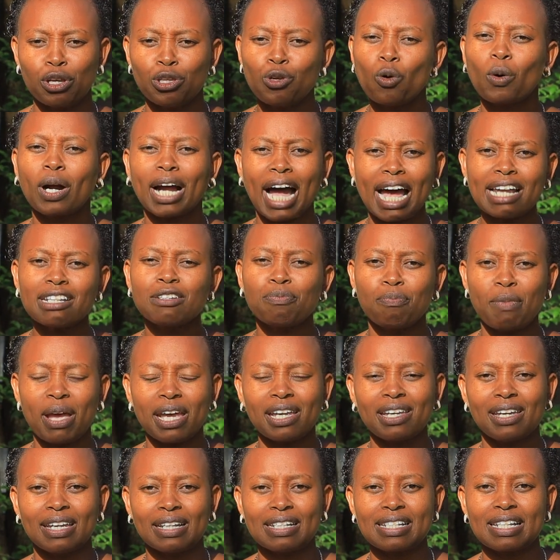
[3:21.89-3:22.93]
you can't
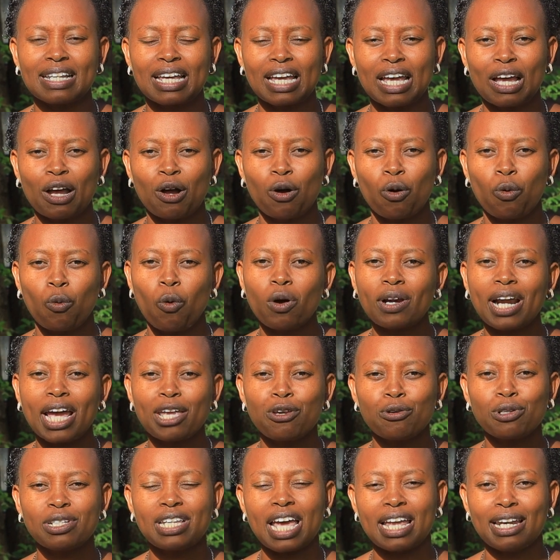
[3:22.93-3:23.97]
make it, what are
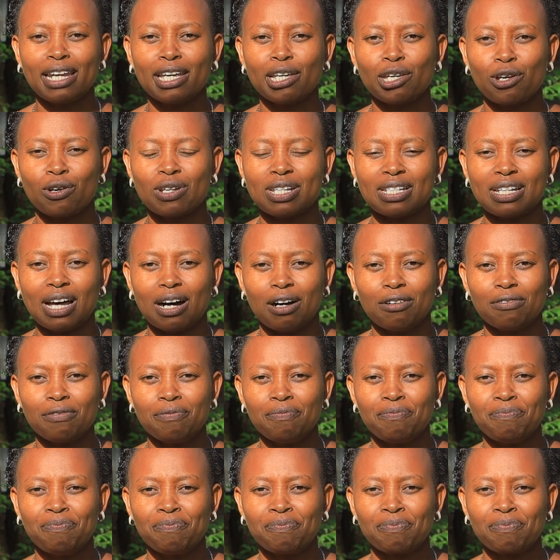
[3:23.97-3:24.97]
you telling yourself?